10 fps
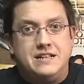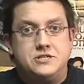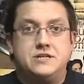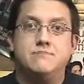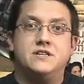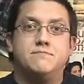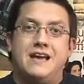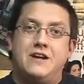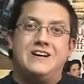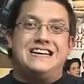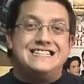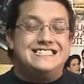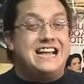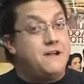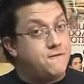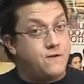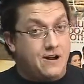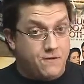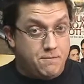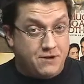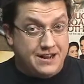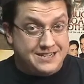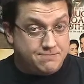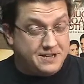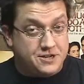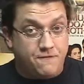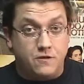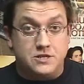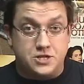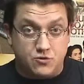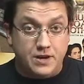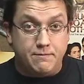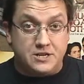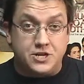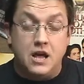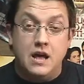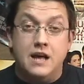and the subject matter is not for everybody, especially for the squeamish.